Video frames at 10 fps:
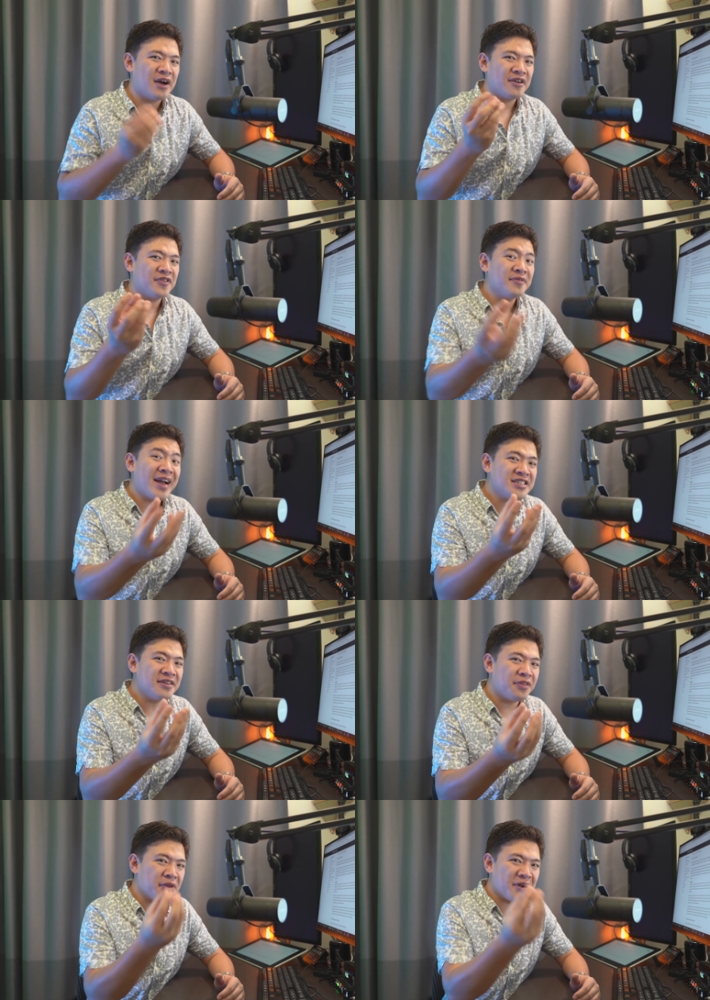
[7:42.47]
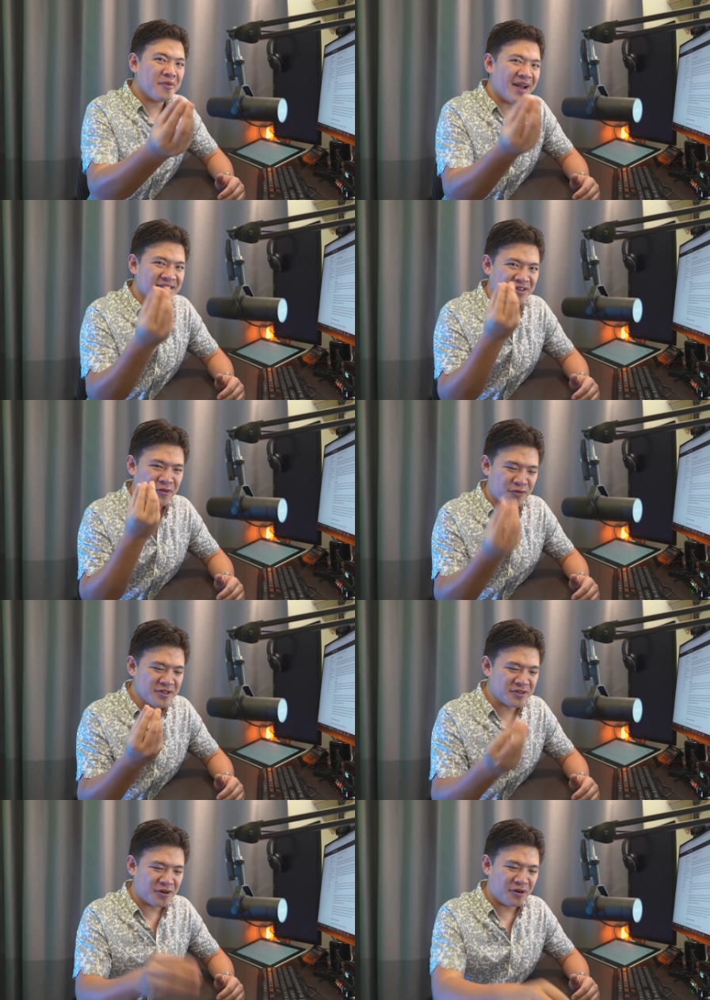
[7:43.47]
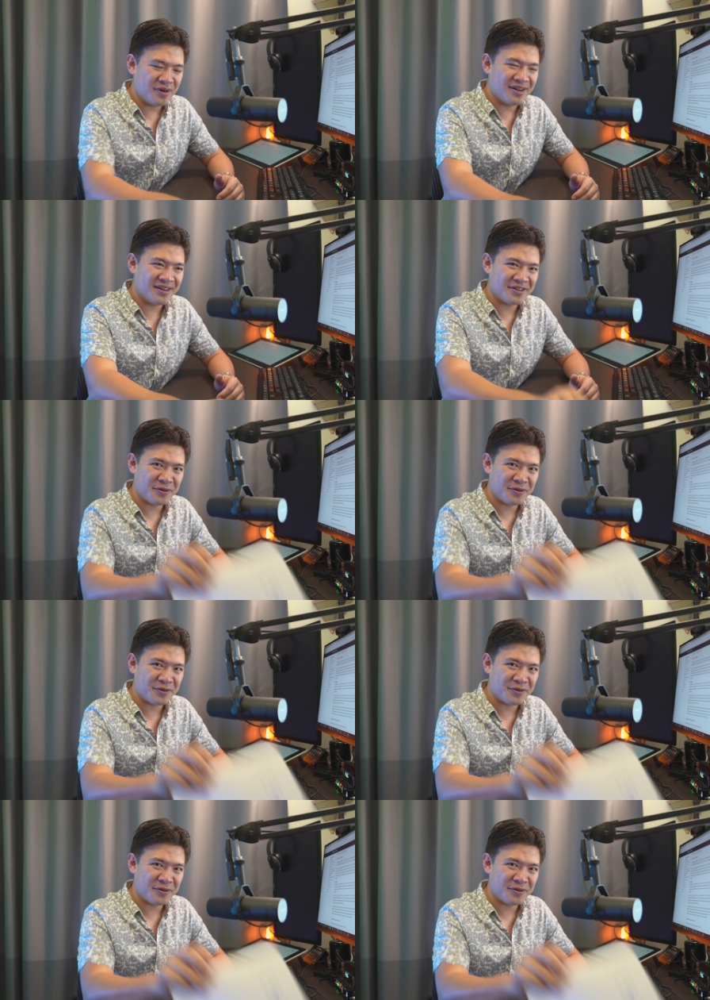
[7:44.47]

Now, if you imagine Ethereum as a crystal,